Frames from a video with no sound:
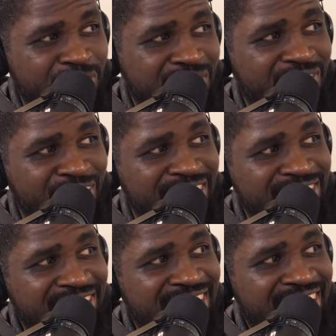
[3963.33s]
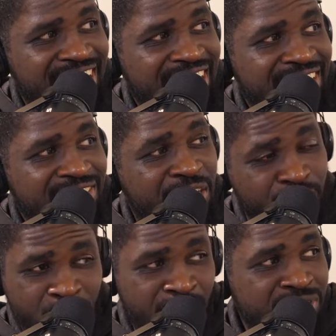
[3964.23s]
to the Raiders. They
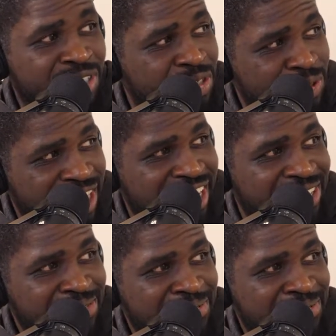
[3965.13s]
was going to a new stadium.